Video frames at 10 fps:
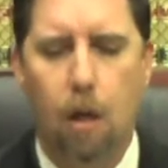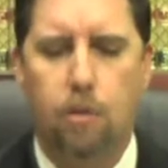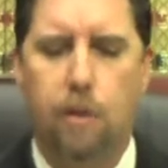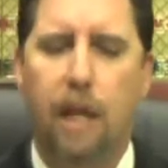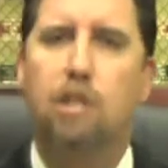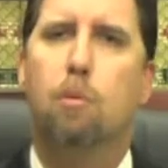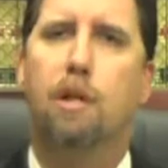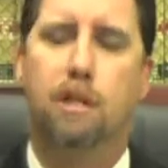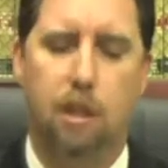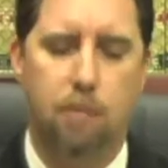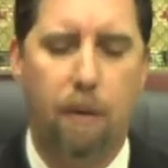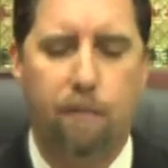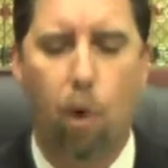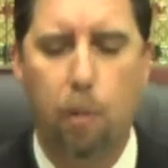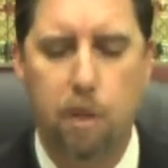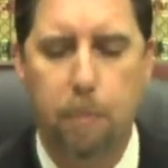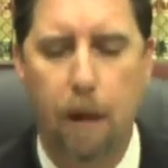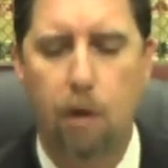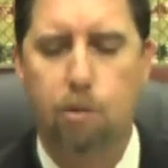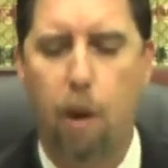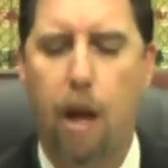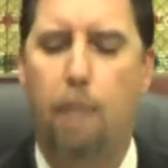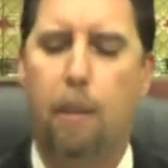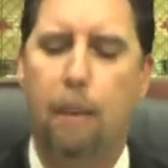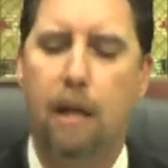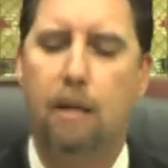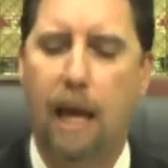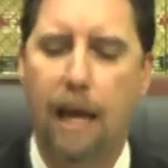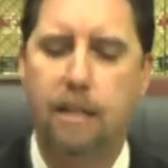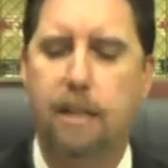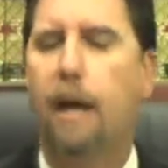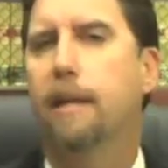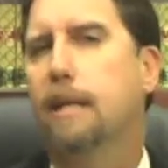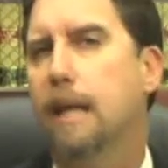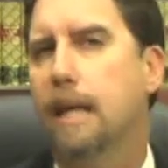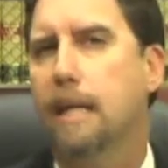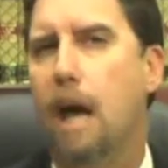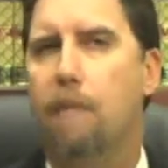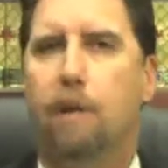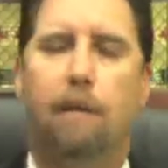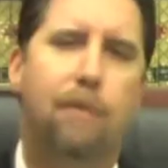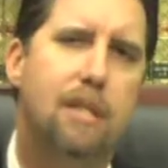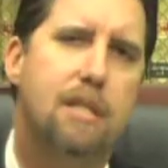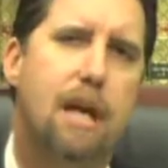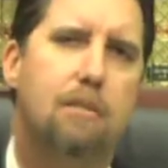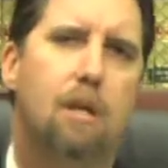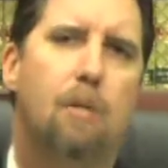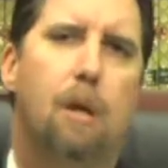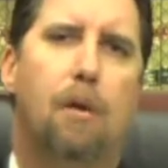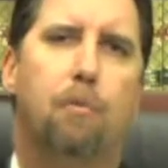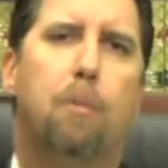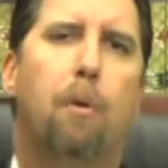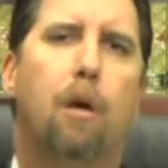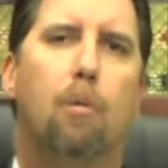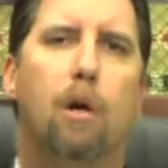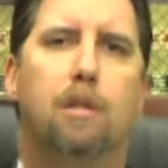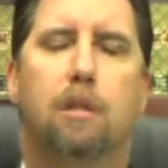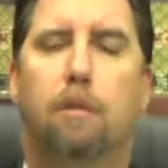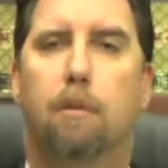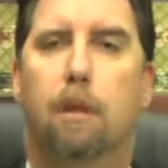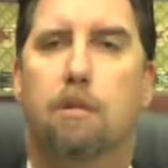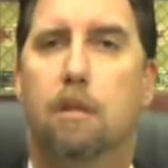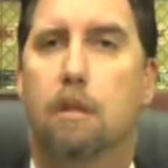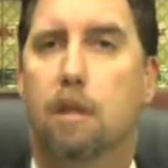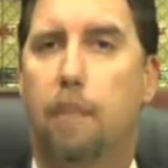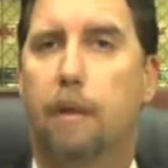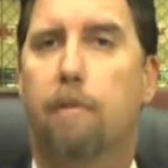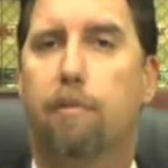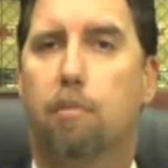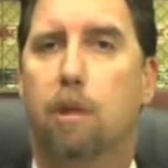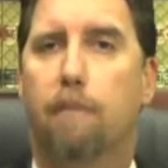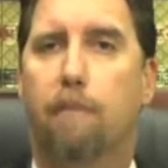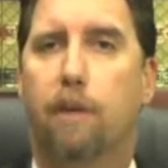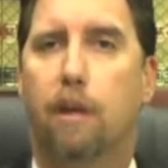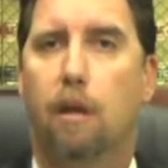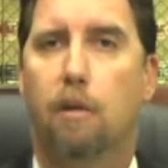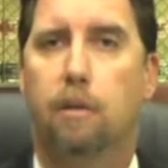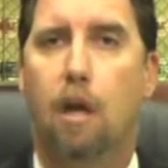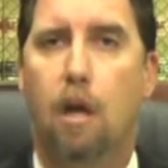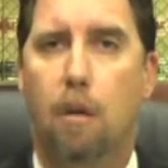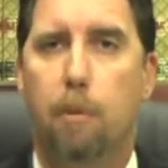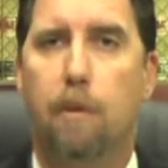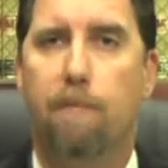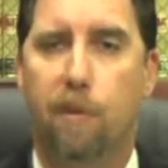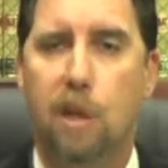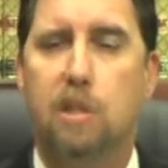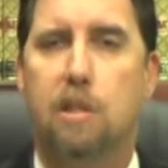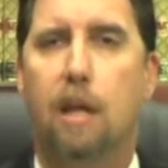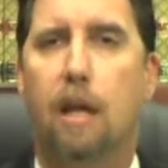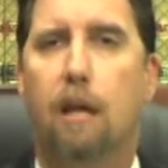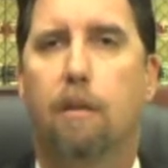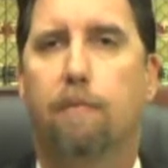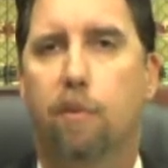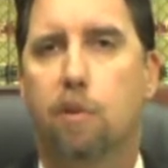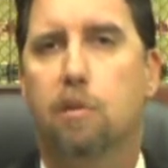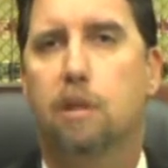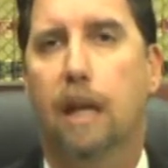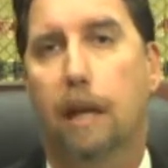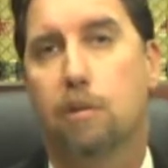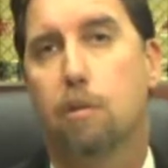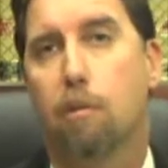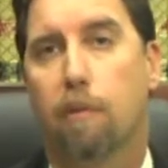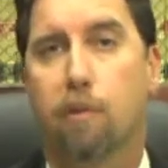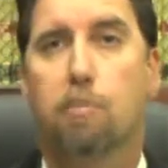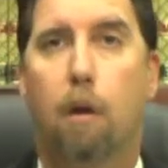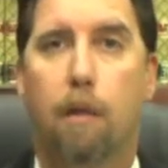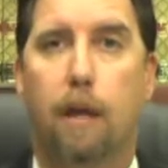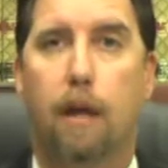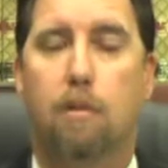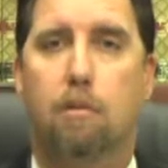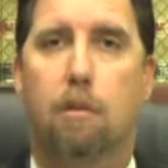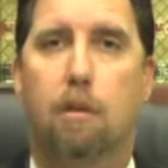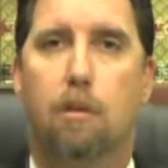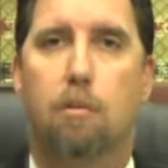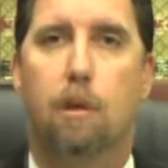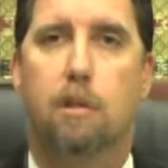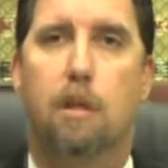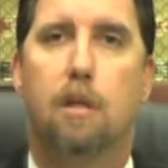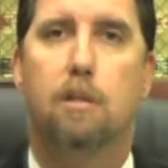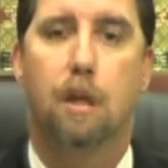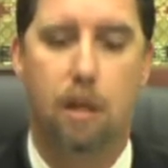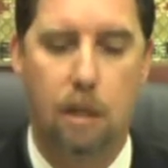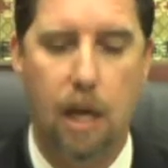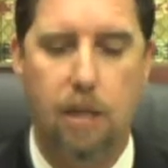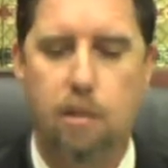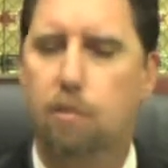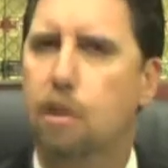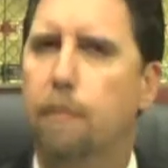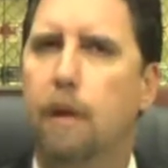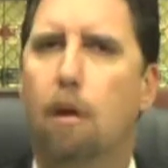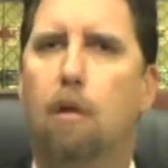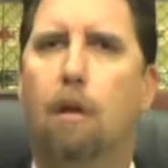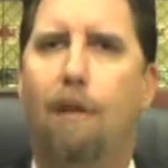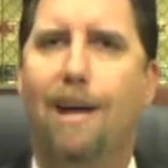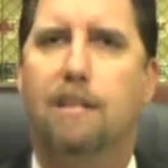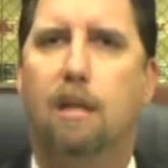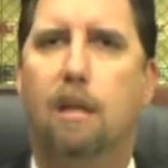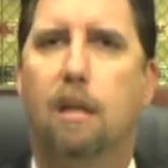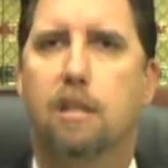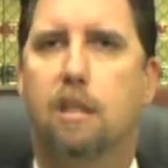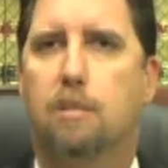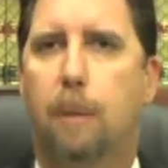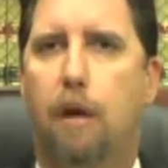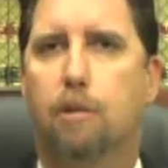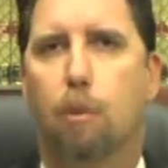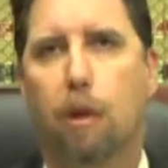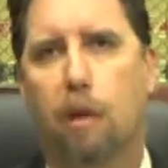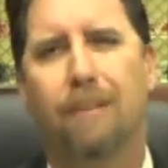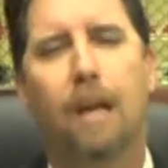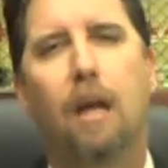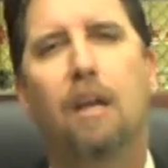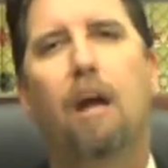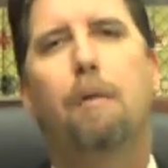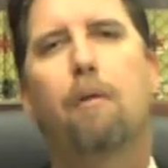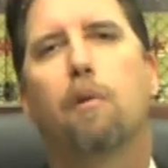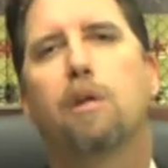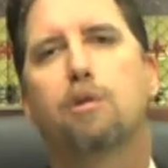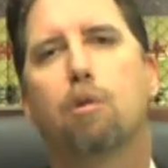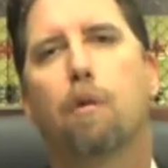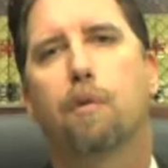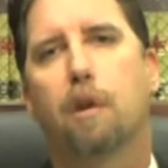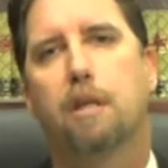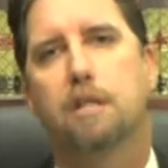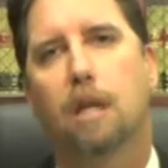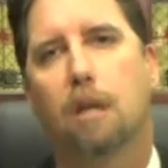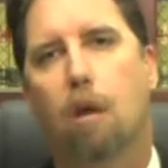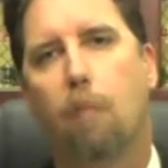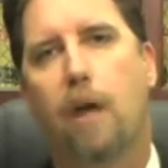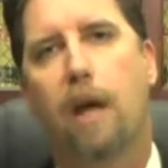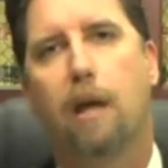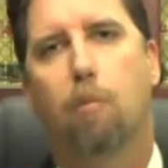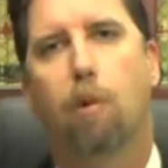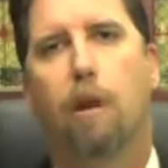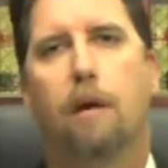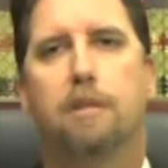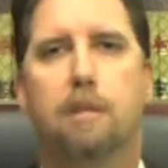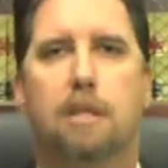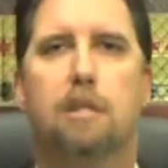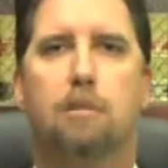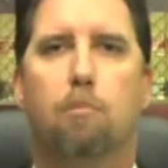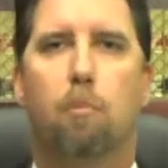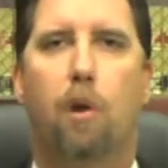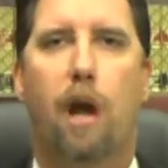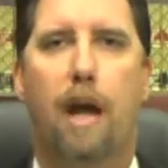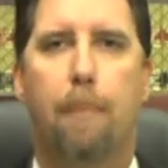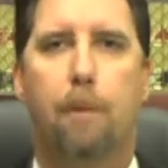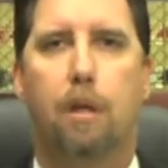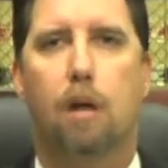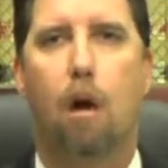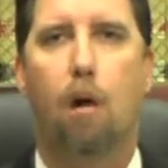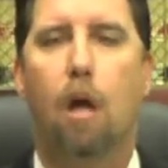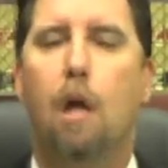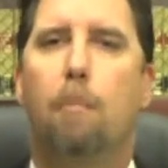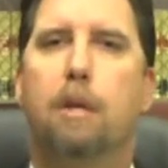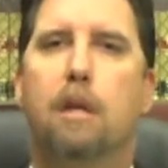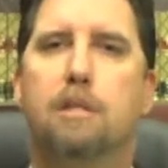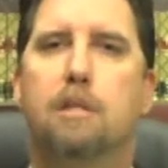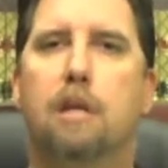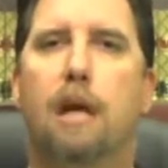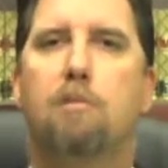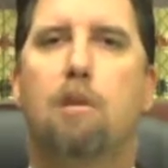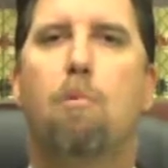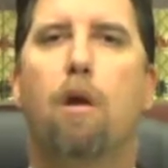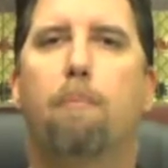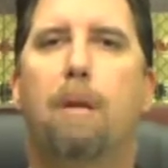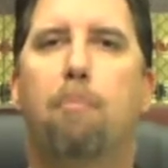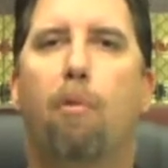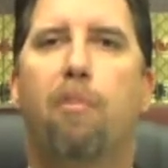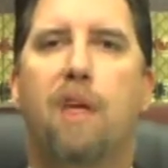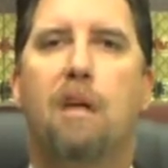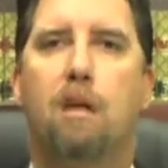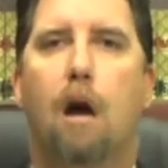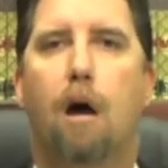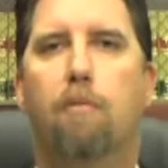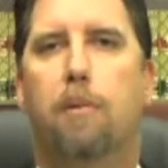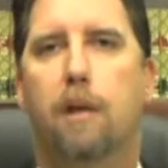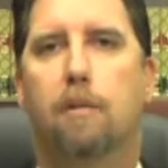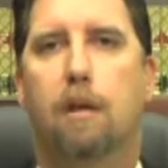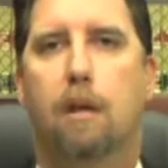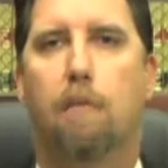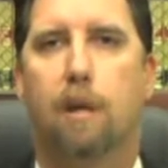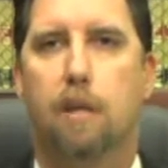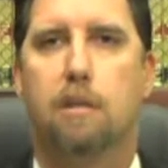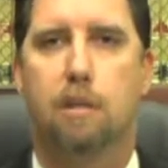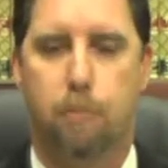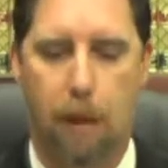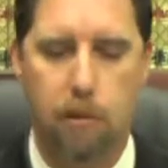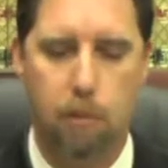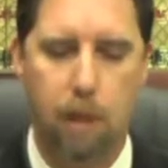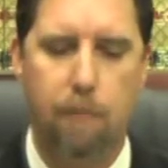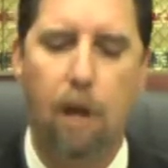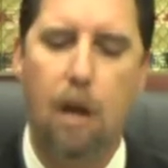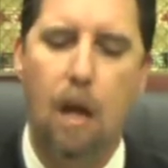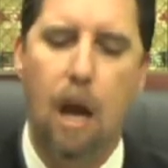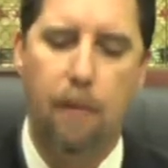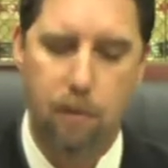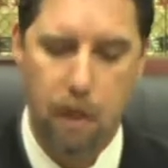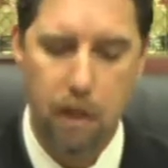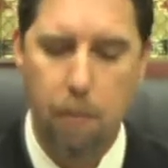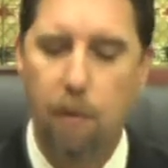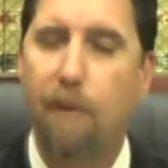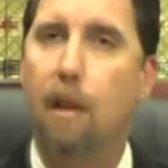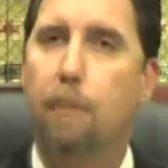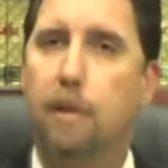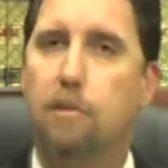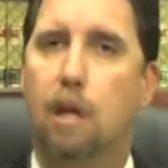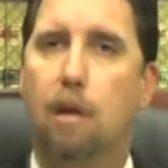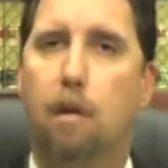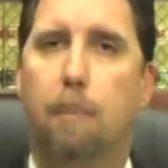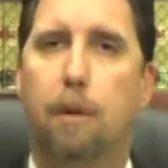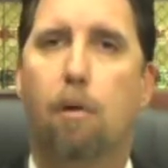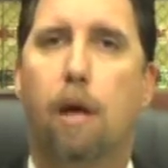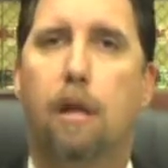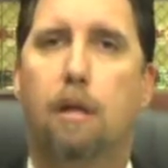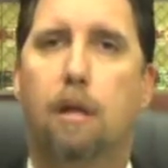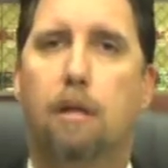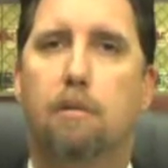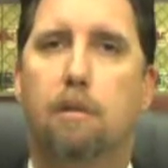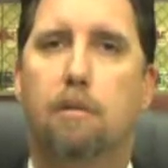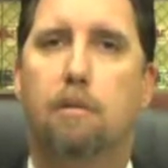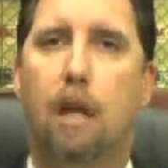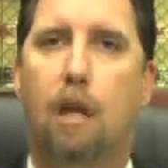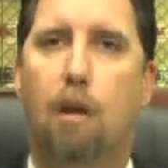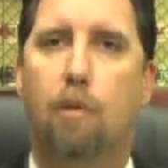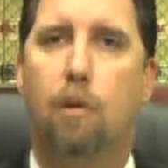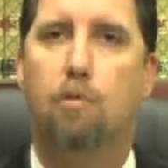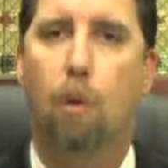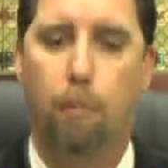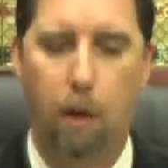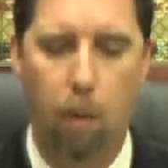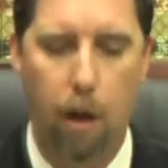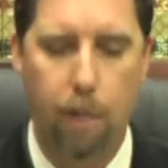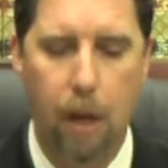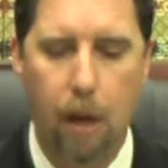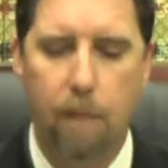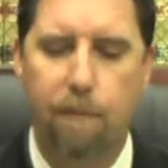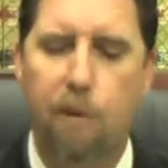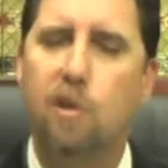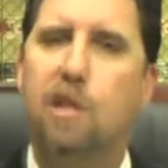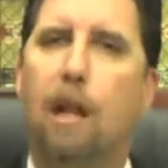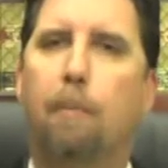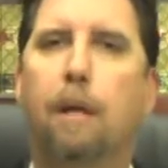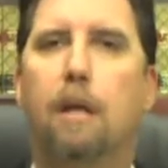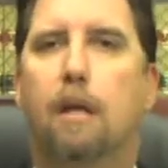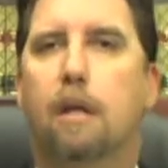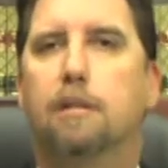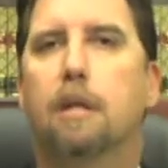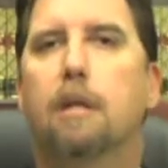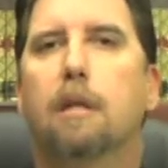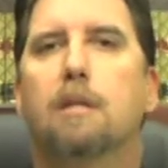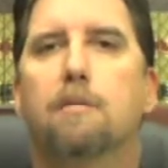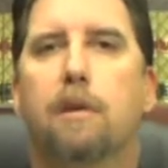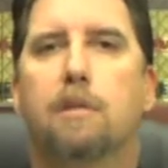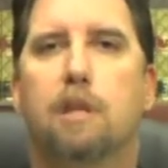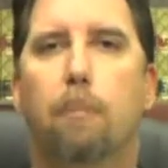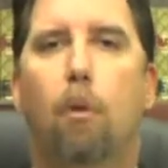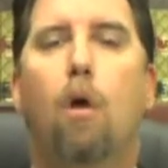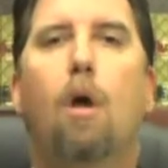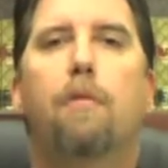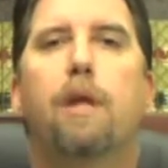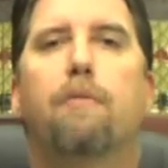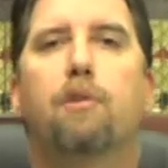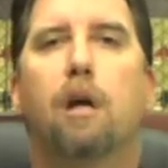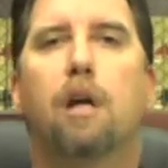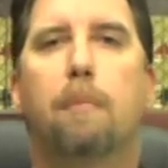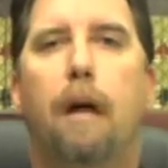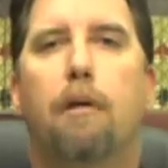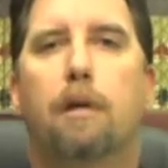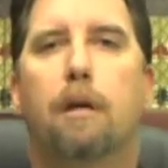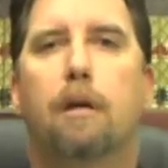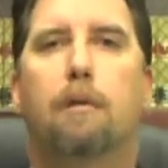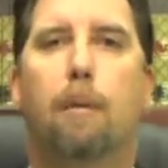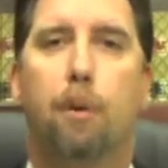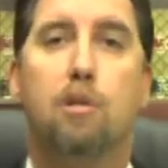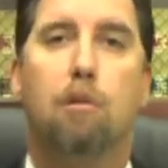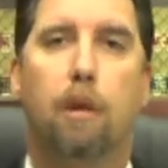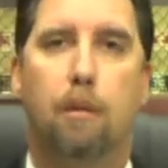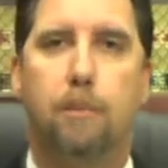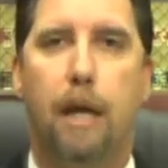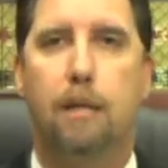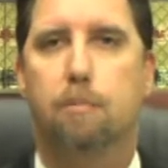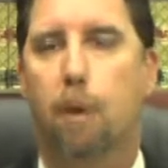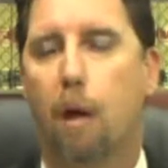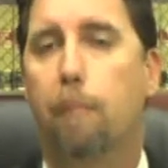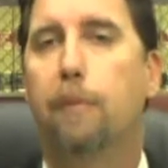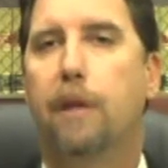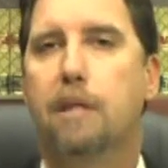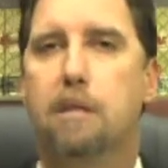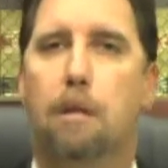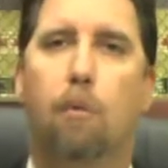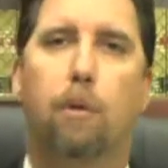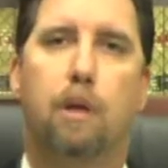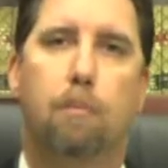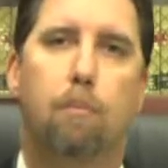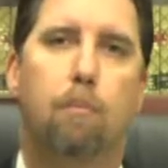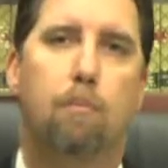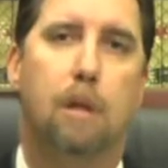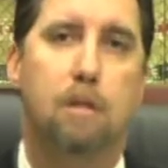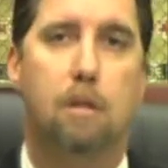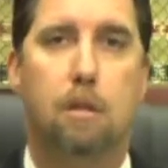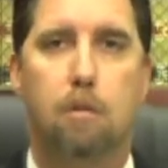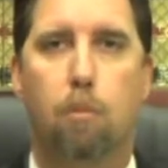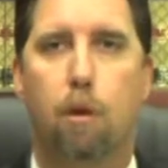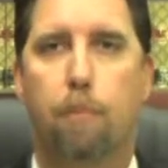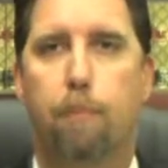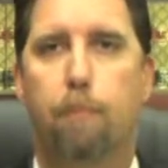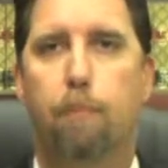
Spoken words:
So the next question is, my former spouse ran up a big tax debt, can I get out of it? And this is actually going to be a three-part question, the topic of 3 different videos. But the first part of the answer to this question is yes, there's something called classic innocent spouse relief. Now, I'm not really sure if you're going to see it called that anywhere else. That's just what I happen to call it, because it's actually what people think of when they think of innocent spouse relief. And there's a number of elements here, and I'm going to go ahead and take care of those one by one. The first element is that, this is very simple, that if you're talking about a personal income tax problem, and that's the only instance where